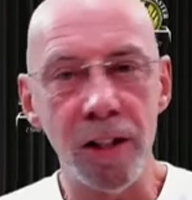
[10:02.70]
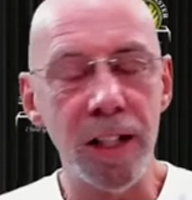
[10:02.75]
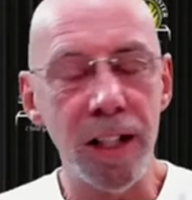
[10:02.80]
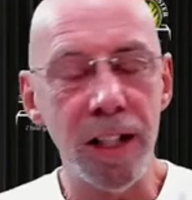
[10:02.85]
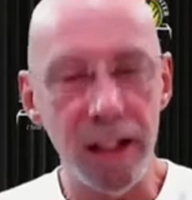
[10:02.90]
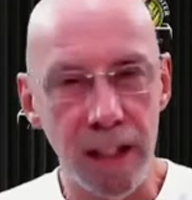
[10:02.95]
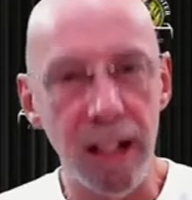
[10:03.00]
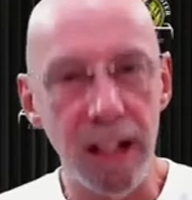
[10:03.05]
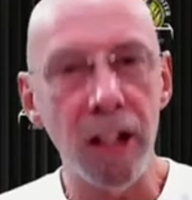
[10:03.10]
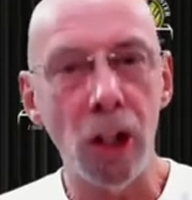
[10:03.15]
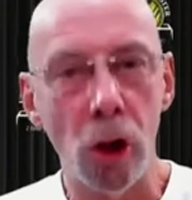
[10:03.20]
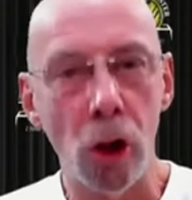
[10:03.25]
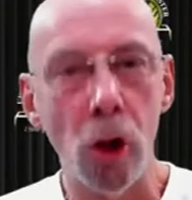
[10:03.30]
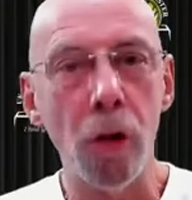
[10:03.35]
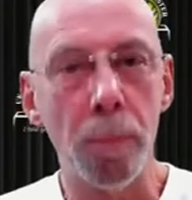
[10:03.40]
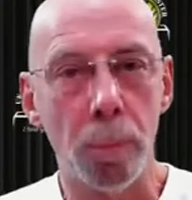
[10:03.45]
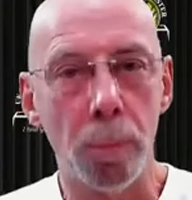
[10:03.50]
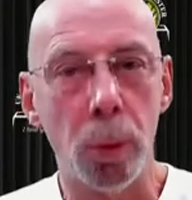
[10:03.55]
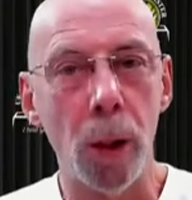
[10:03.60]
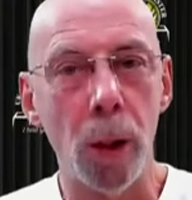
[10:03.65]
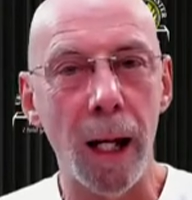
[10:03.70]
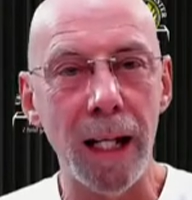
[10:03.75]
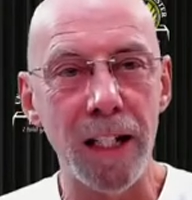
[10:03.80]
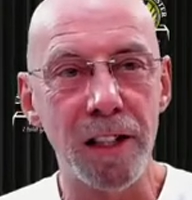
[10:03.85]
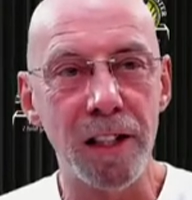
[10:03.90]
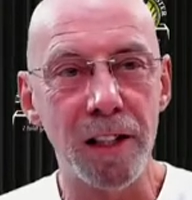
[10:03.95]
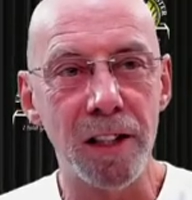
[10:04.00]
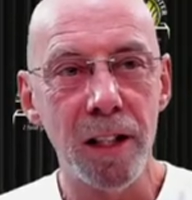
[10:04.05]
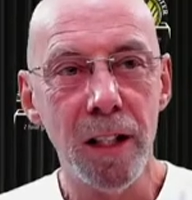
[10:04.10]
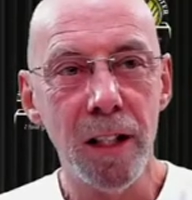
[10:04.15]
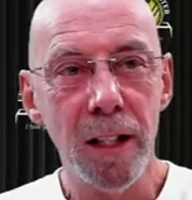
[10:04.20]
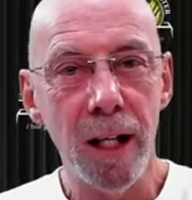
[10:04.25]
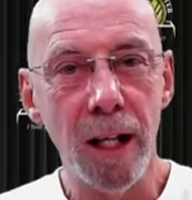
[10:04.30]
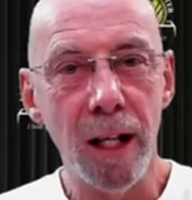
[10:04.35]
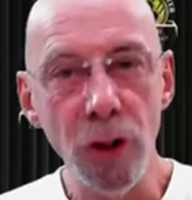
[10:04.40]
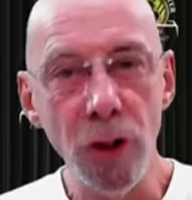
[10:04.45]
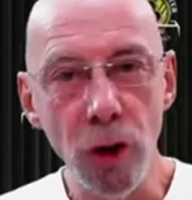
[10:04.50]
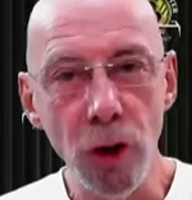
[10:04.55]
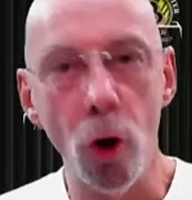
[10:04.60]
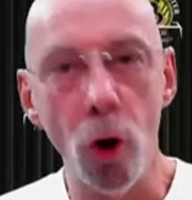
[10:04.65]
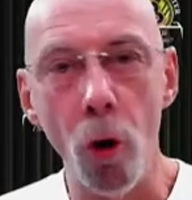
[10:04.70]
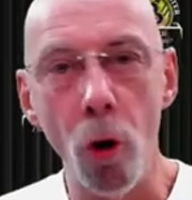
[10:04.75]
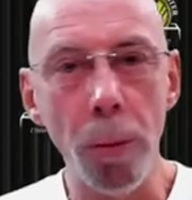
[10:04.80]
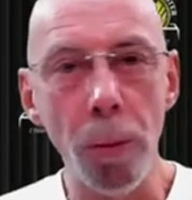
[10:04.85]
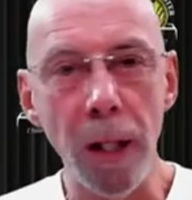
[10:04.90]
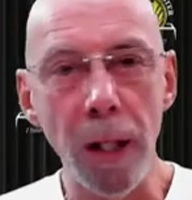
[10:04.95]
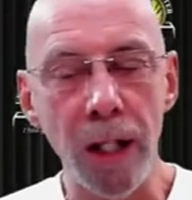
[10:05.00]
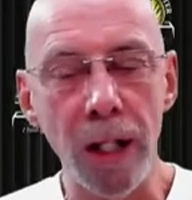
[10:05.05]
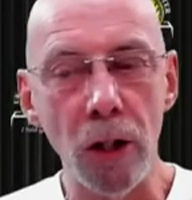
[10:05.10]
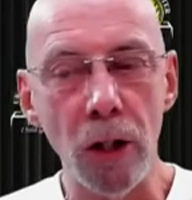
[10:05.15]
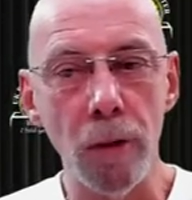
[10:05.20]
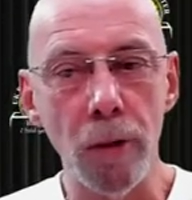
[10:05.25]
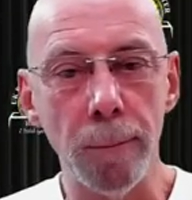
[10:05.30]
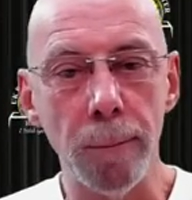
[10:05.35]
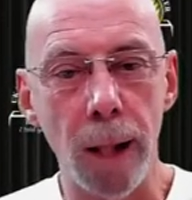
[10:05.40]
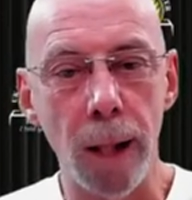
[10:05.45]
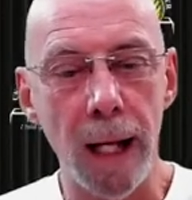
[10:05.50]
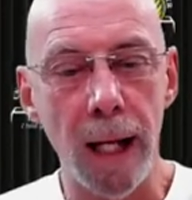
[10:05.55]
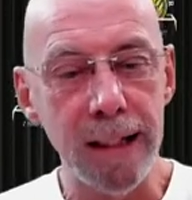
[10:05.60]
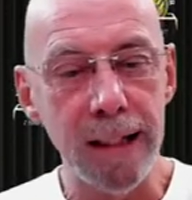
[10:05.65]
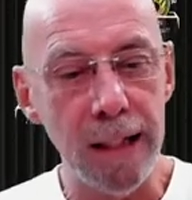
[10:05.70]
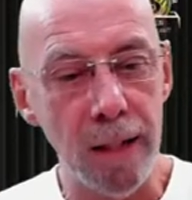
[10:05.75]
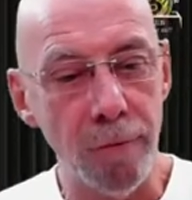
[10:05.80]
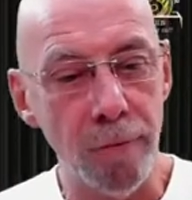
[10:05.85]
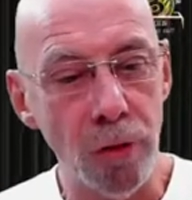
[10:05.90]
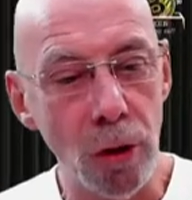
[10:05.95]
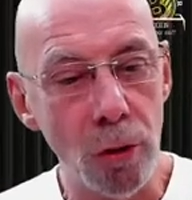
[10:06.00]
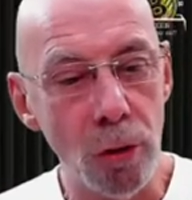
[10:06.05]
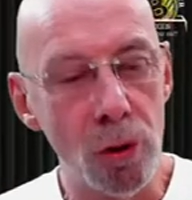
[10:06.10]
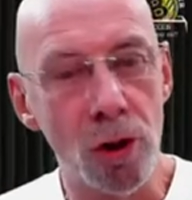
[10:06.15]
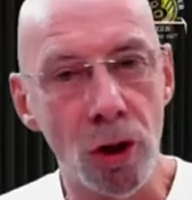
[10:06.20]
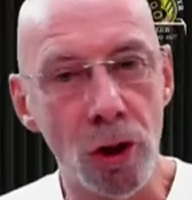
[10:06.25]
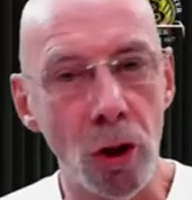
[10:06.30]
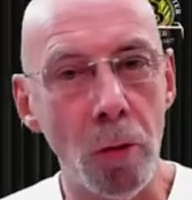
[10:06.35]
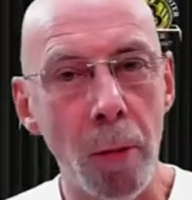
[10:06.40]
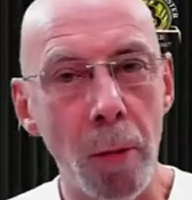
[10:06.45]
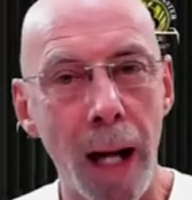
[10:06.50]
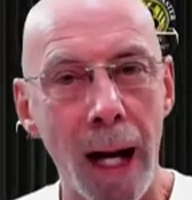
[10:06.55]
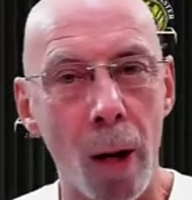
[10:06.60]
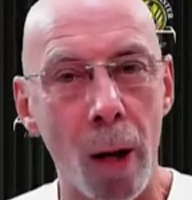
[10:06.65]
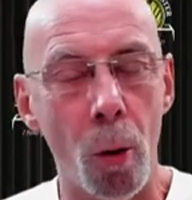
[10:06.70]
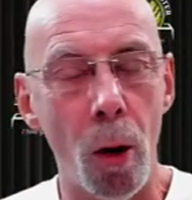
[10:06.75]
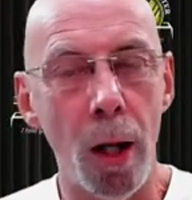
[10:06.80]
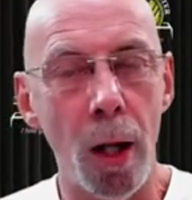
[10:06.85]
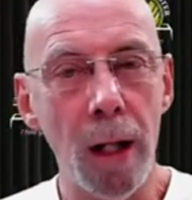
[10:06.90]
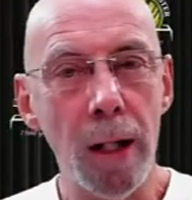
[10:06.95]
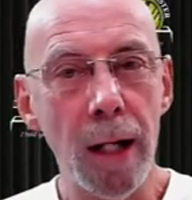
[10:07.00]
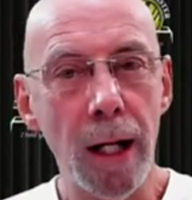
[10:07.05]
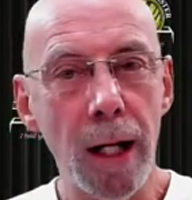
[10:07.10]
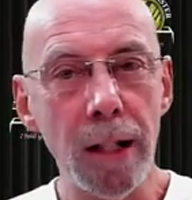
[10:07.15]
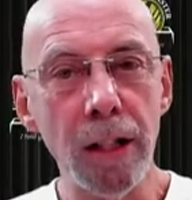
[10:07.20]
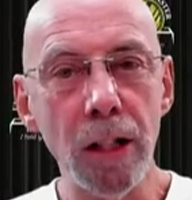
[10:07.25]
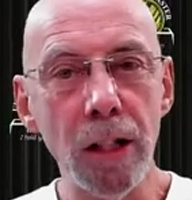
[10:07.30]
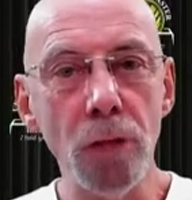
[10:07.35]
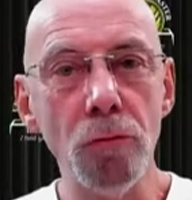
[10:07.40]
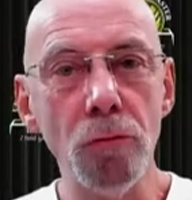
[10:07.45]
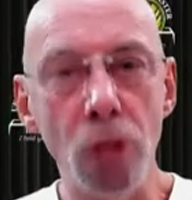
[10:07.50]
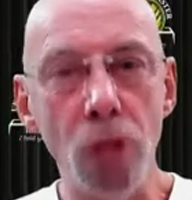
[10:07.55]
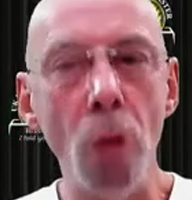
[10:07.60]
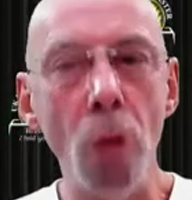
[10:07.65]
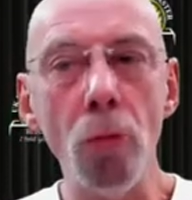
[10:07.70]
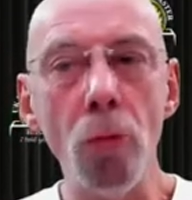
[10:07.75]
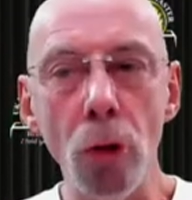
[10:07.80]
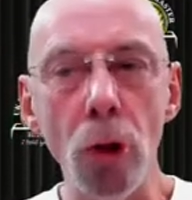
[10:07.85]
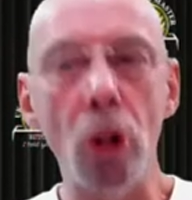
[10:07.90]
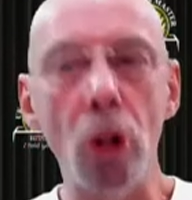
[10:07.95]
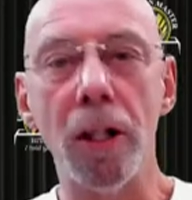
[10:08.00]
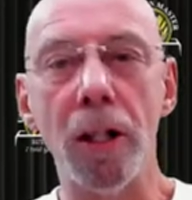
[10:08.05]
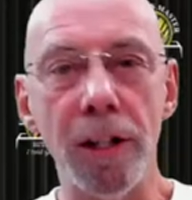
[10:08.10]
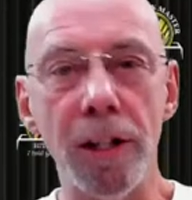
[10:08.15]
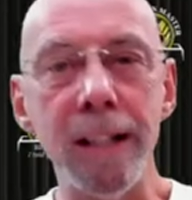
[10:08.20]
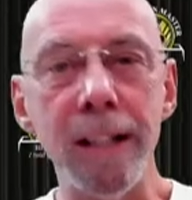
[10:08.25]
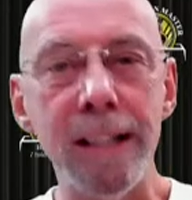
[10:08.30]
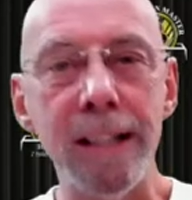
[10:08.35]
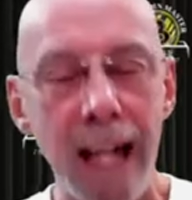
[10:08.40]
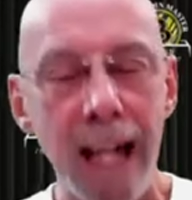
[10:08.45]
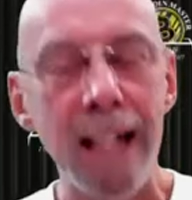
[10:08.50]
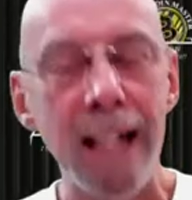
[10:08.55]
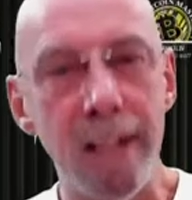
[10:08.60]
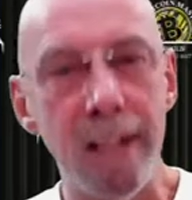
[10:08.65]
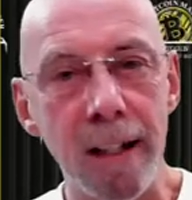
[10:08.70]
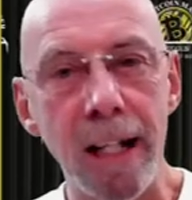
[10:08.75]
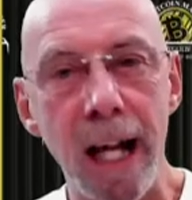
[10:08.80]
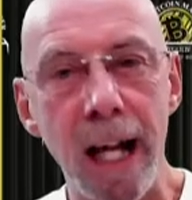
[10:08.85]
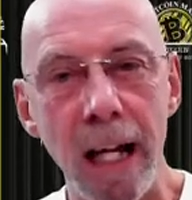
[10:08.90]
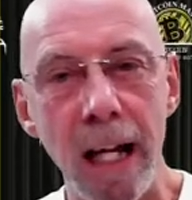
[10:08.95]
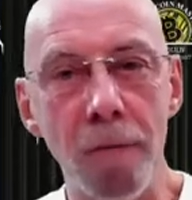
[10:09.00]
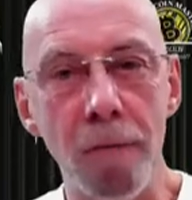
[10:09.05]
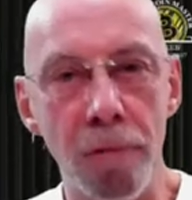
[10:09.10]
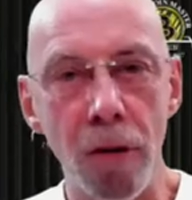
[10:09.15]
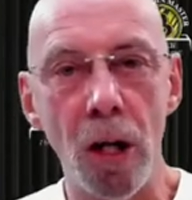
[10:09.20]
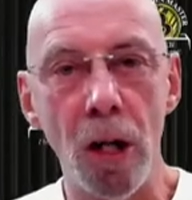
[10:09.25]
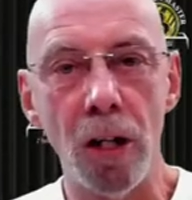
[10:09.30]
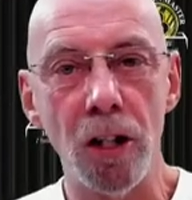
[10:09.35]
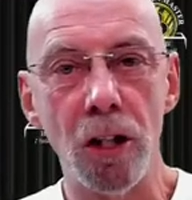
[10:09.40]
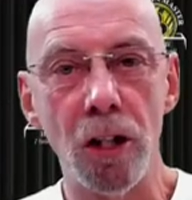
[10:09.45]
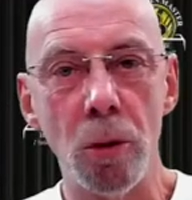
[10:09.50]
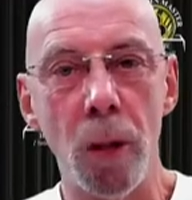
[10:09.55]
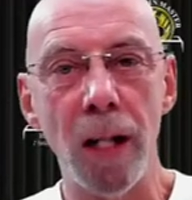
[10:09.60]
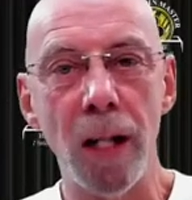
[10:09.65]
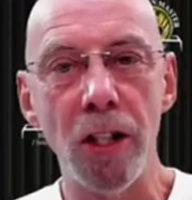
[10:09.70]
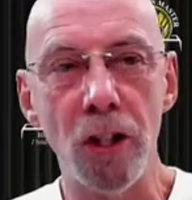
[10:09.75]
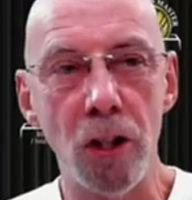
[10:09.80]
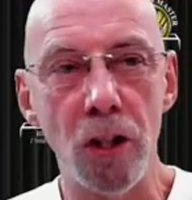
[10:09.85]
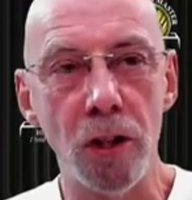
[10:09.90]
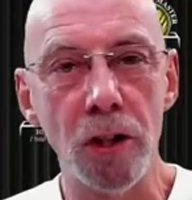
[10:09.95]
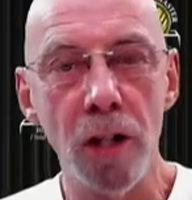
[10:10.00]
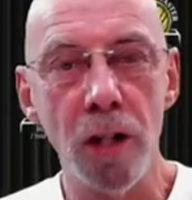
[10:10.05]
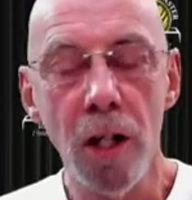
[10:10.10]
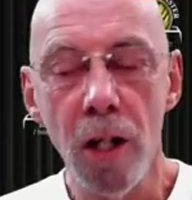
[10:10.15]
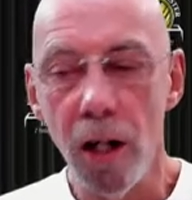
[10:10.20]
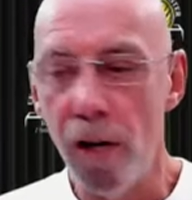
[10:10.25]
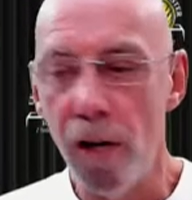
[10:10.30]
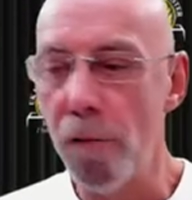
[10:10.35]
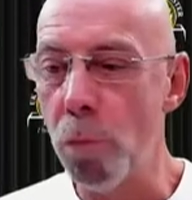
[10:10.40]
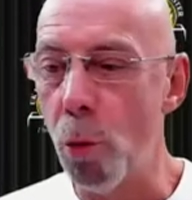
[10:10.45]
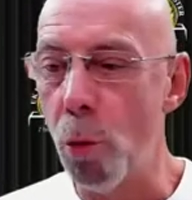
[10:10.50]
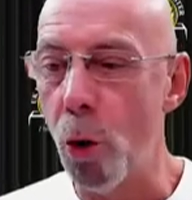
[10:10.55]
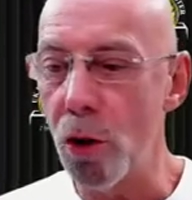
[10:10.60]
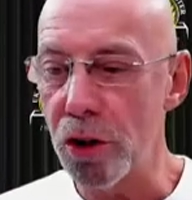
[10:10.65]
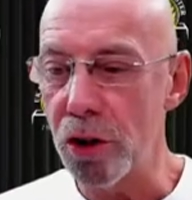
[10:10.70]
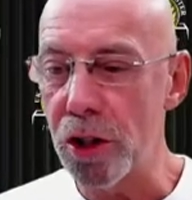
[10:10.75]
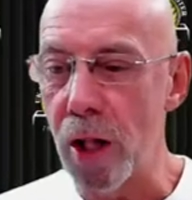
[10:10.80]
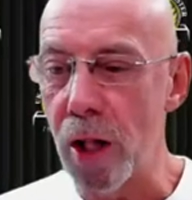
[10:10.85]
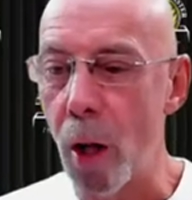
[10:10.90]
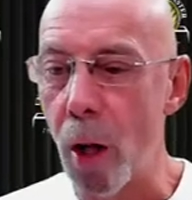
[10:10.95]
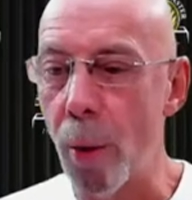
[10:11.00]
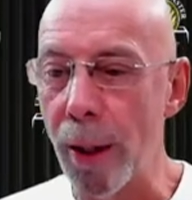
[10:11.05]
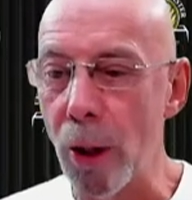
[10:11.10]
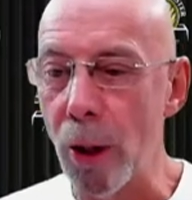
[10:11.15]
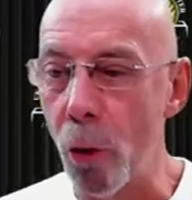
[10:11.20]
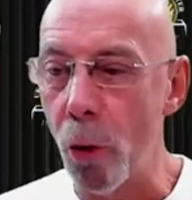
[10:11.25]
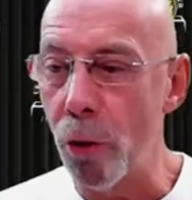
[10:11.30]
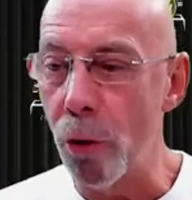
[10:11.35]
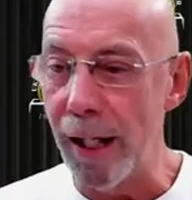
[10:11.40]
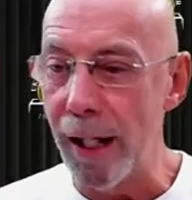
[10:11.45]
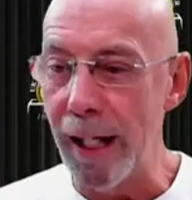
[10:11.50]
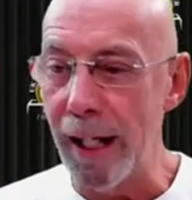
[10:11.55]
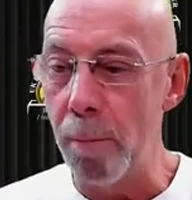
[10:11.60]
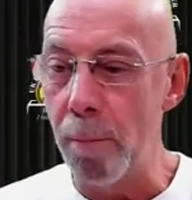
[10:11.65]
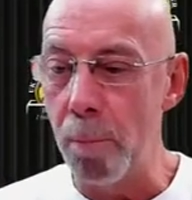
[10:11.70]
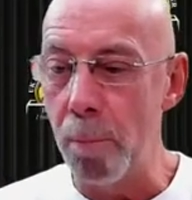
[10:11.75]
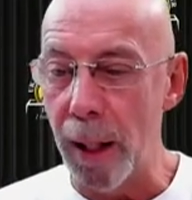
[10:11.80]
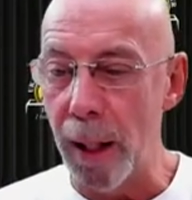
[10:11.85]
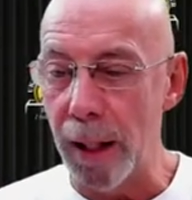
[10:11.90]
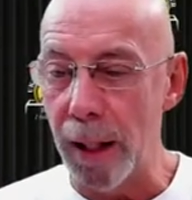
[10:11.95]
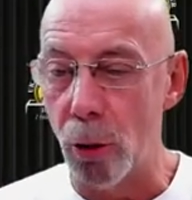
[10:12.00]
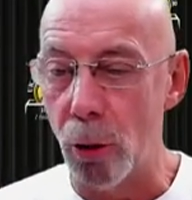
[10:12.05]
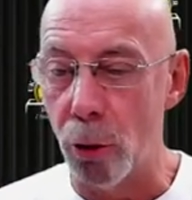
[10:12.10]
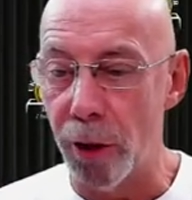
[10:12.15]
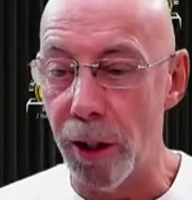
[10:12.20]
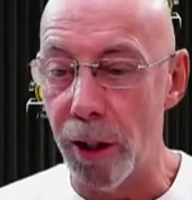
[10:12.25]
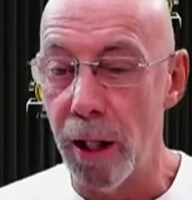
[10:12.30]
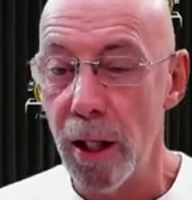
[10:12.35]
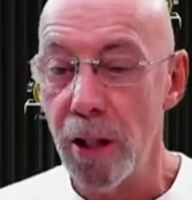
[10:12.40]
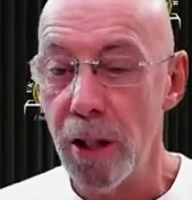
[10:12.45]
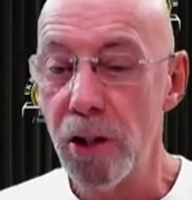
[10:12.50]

and it's in a good place, and you'll be in a good place if you zoom out and you don't look at the day-to-day fluctuations of what's going on in Bitcoin.